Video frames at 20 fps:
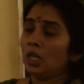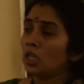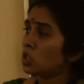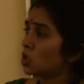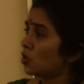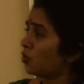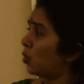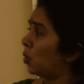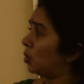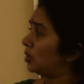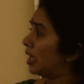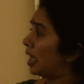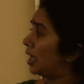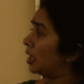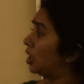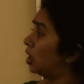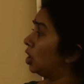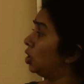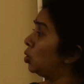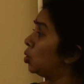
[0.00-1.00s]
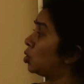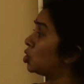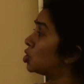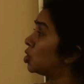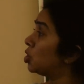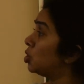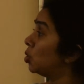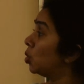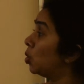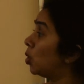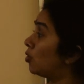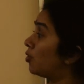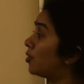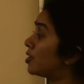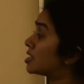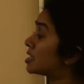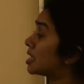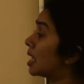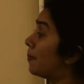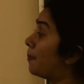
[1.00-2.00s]
So for that you should know
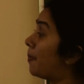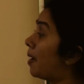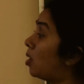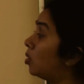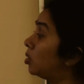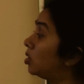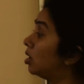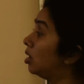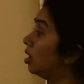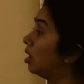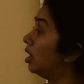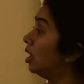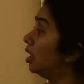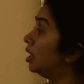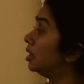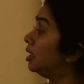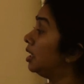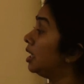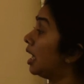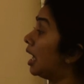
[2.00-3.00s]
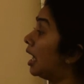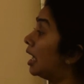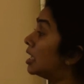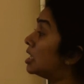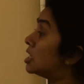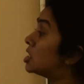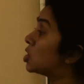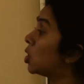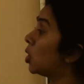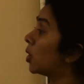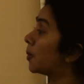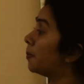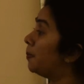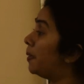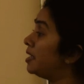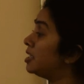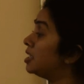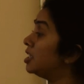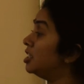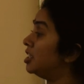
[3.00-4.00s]
first about the
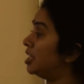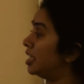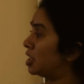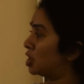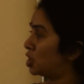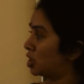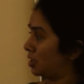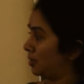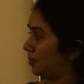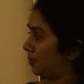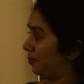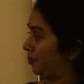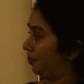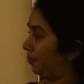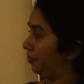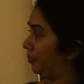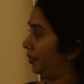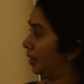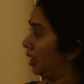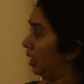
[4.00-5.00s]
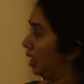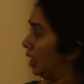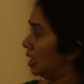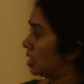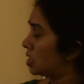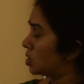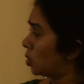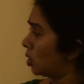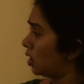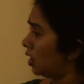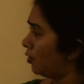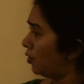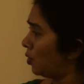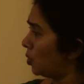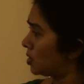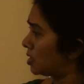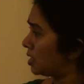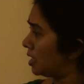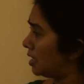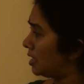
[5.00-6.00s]
adsorbent nature. So if
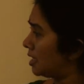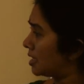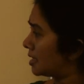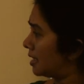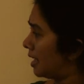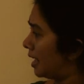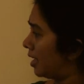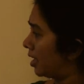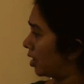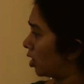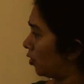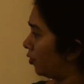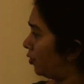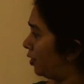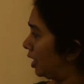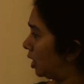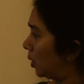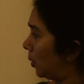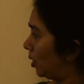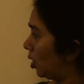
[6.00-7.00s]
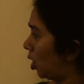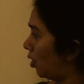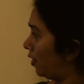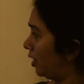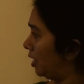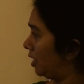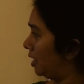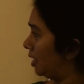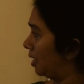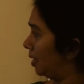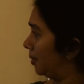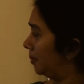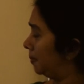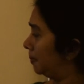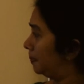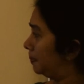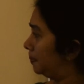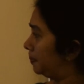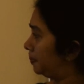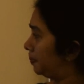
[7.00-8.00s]
you see this layer of liquid over here,
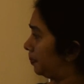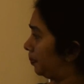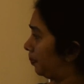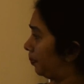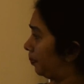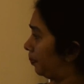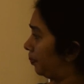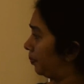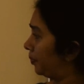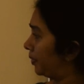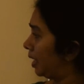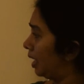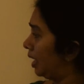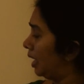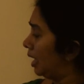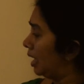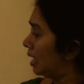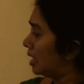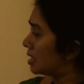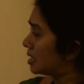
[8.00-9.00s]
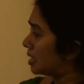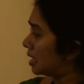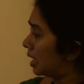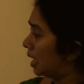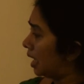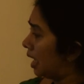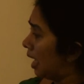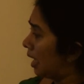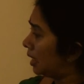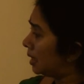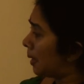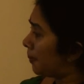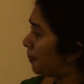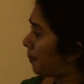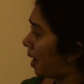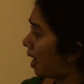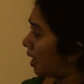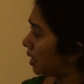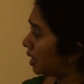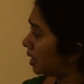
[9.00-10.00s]
see the
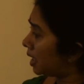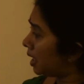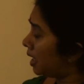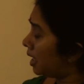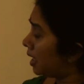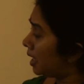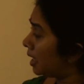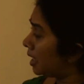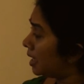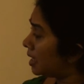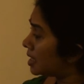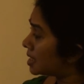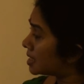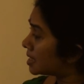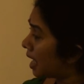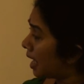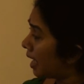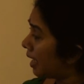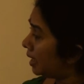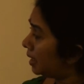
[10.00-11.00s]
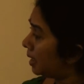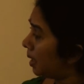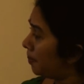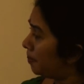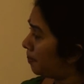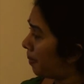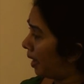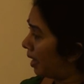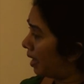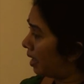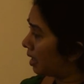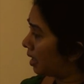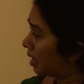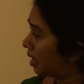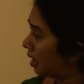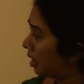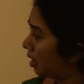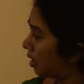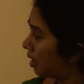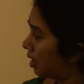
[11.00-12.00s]
particle inside the
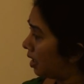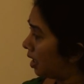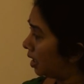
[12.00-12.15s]
bulb,